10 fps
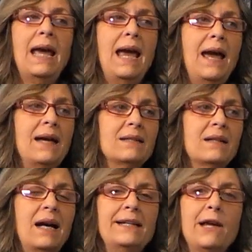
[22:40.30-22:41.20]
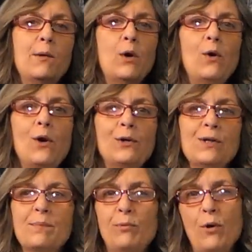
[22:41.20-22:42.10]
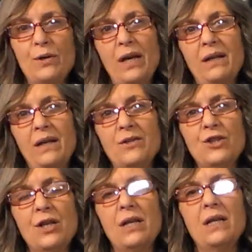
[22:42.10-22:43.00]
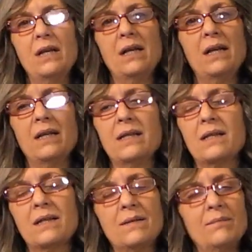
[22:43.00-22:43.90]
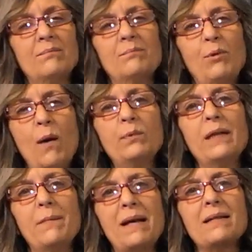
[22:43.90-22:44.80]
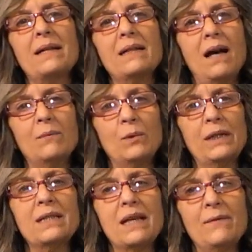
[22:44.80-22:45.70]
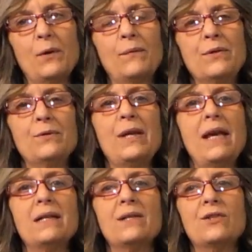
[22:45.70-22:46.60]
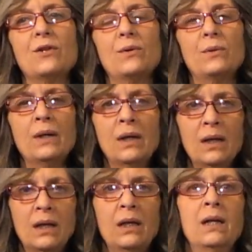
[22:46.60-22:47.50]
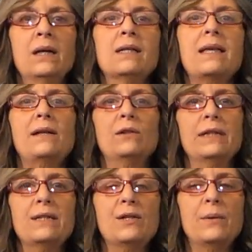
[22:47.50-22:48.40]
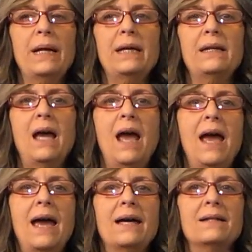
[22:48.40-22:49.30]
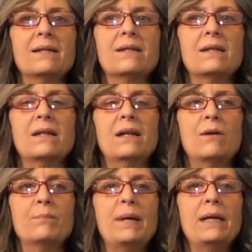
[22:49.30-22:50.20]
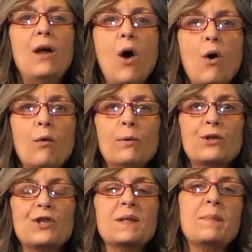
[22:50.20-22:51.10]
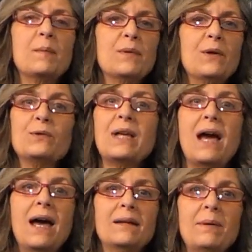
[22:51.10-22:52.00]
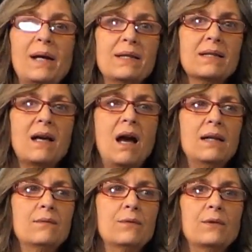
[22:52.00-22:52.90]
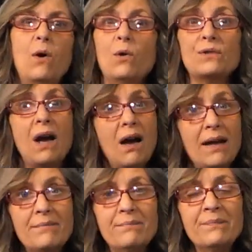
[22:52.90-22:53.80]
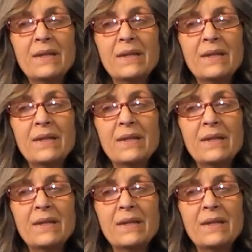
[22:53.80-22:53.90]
And uh, I know her heart is broken and she is probably a mess. I, I wanted to give her a few days to settle into it and you know be at home because she's been with her dad by his side for the whole time